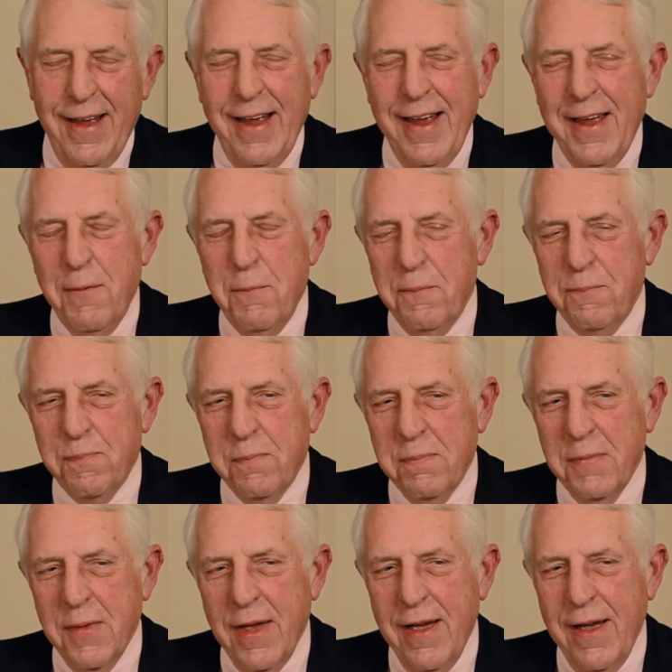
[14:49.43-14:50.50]
And
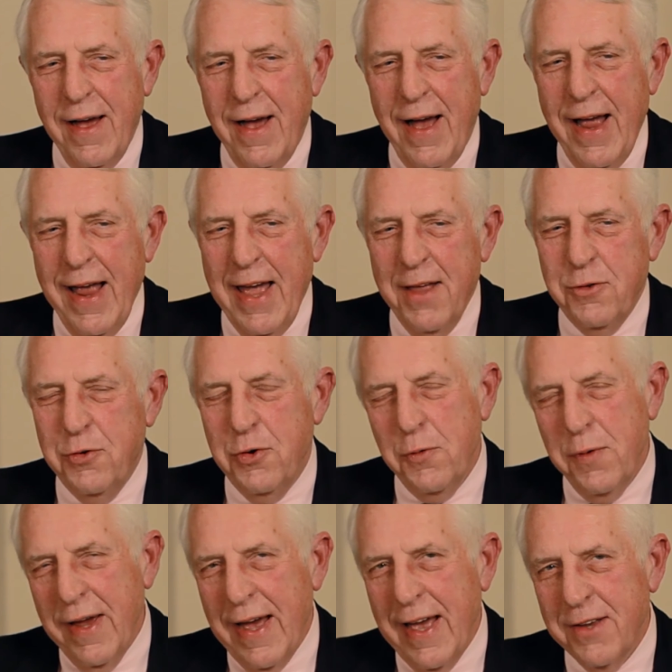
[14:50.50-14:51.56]
I had 2
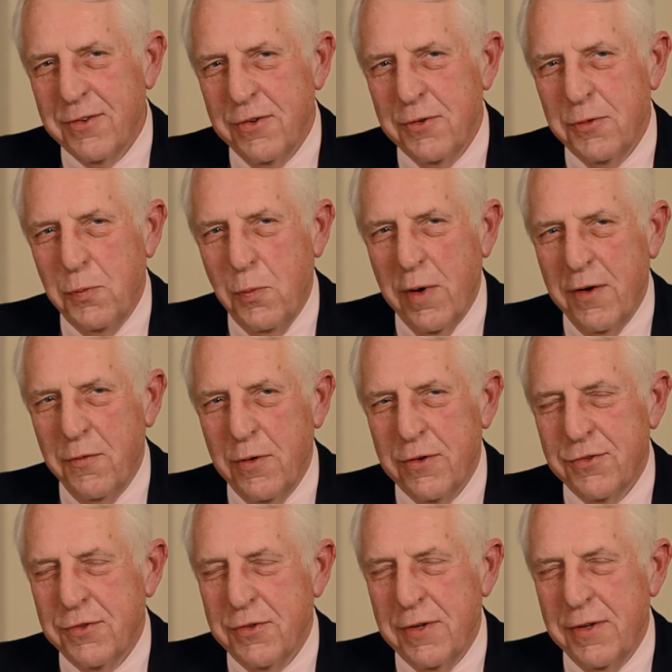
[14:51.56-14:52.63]
reactions, one of
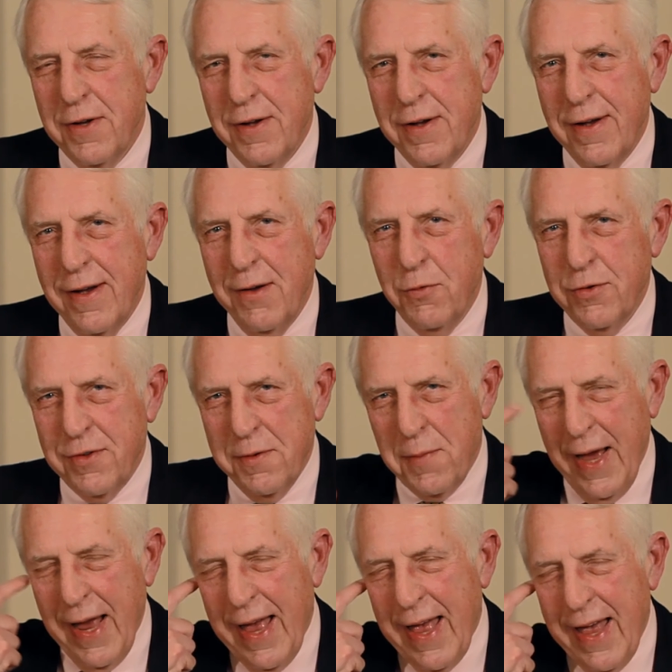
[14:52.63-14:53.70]
which was in
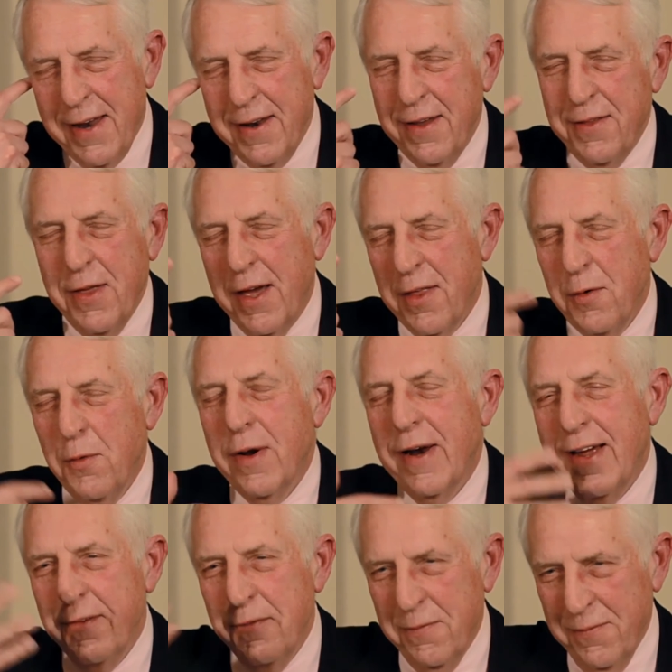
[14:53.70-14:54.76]
my head. The other one
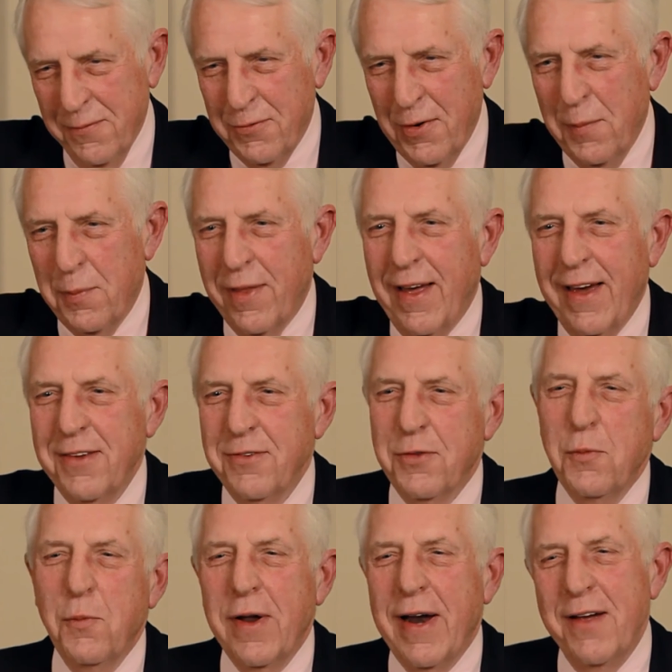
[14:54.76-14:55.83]
I verbalized.
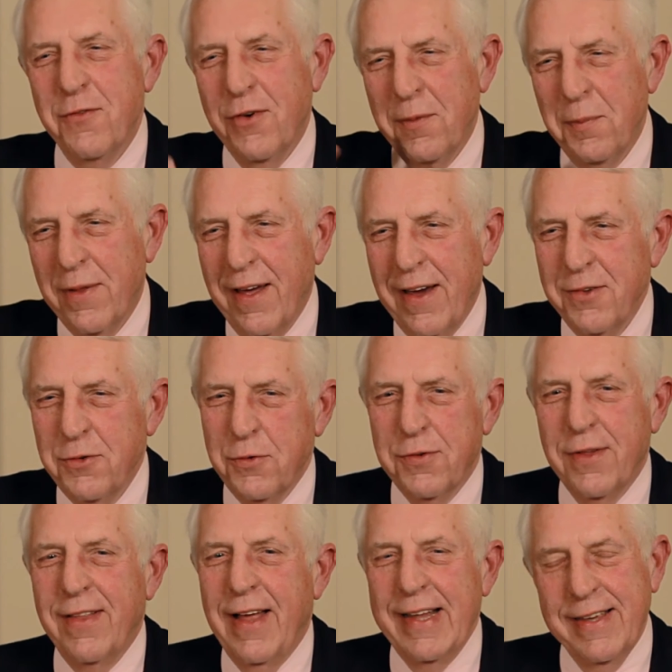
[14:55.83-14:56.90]
The one I verbalized
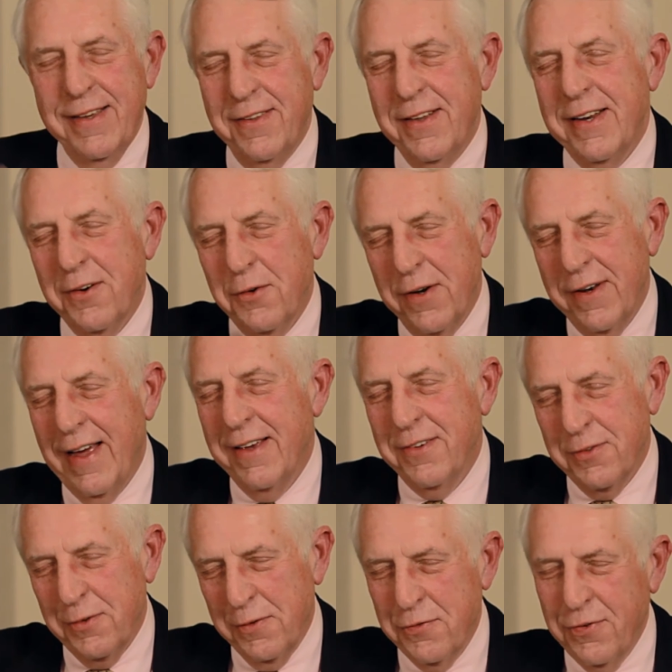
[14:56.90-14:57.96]
was a lot cleaner and
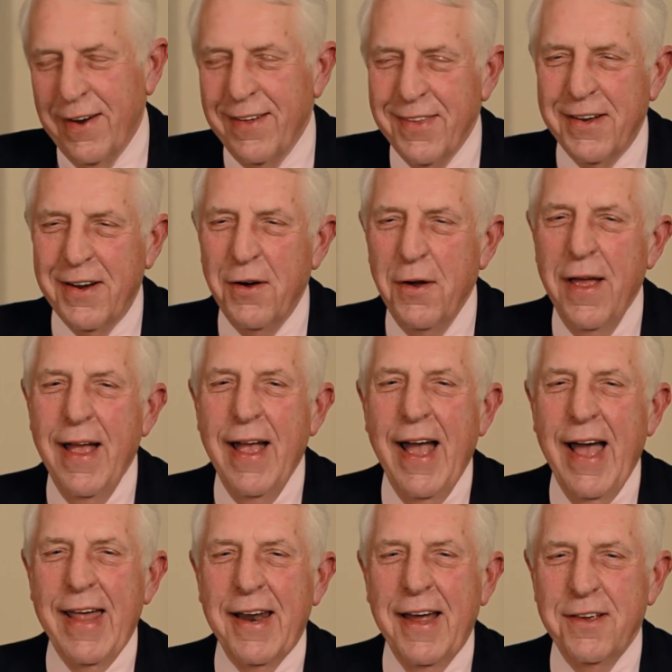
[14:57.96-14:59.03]
nicer and friendlier.
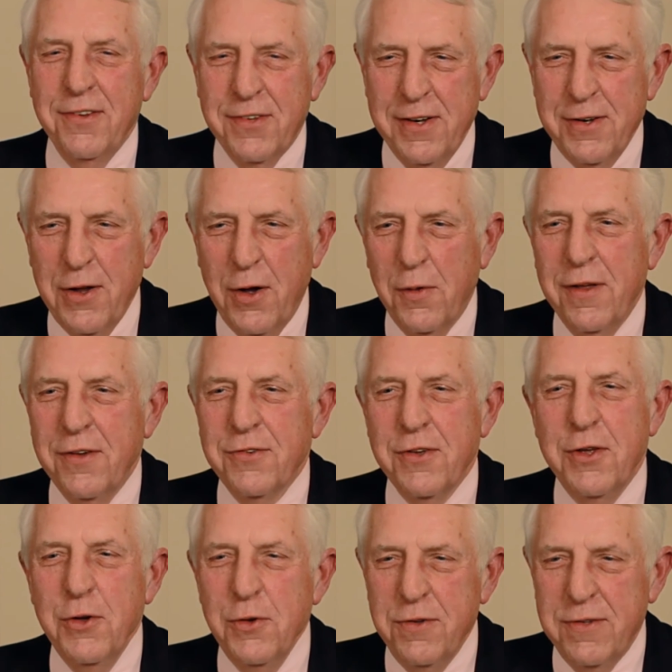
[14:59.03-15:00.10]
And I said, no, there's
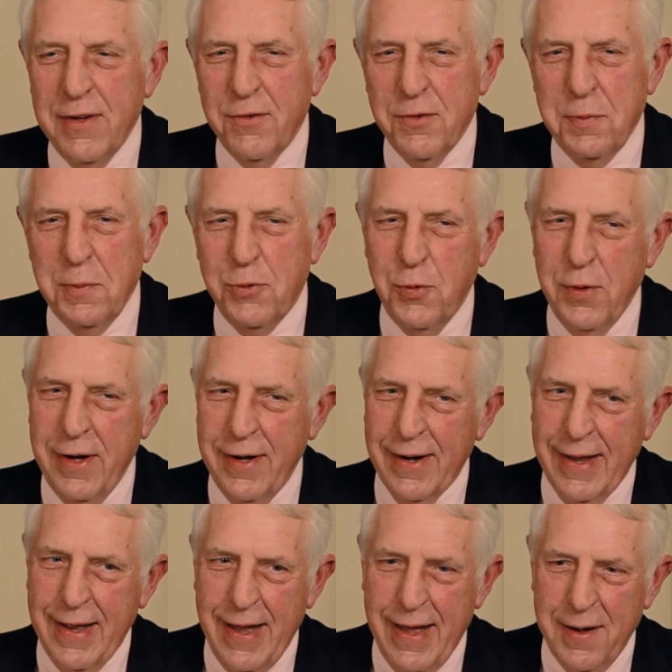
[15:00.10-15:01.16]
a huge difference between an
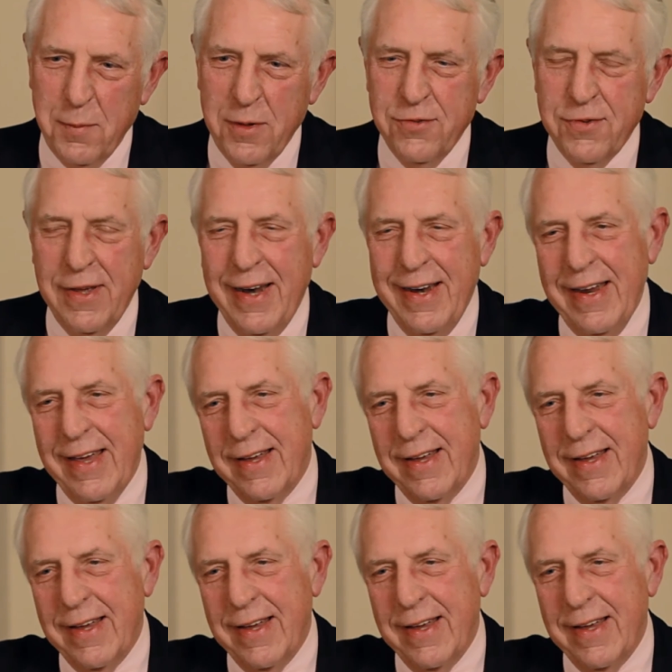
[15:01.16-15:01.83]
economist and an